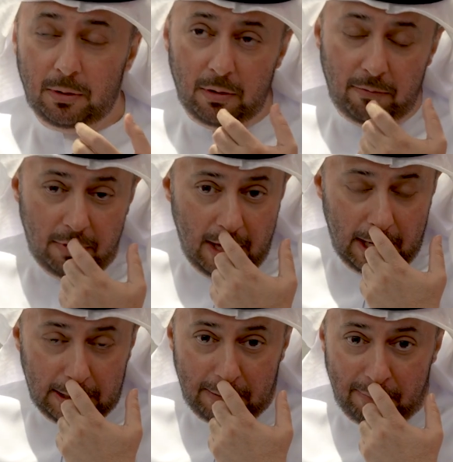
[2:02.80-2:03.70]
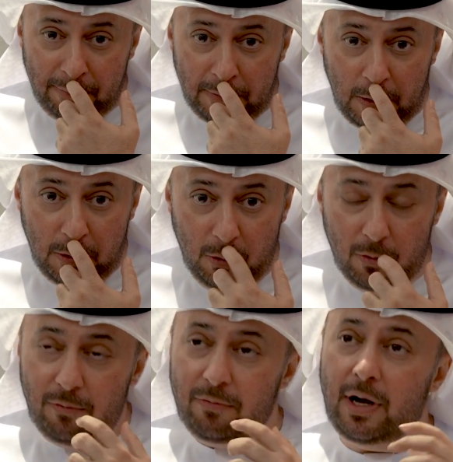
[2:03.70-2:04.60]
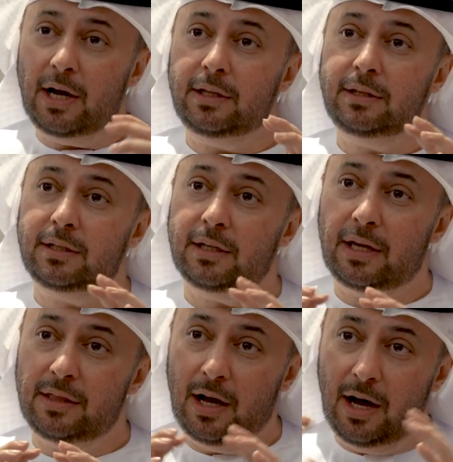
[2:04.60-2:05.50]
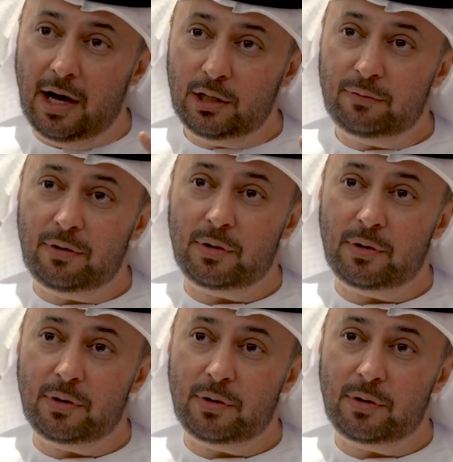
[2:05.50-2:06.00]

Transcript: all of that, you'll find at the heart of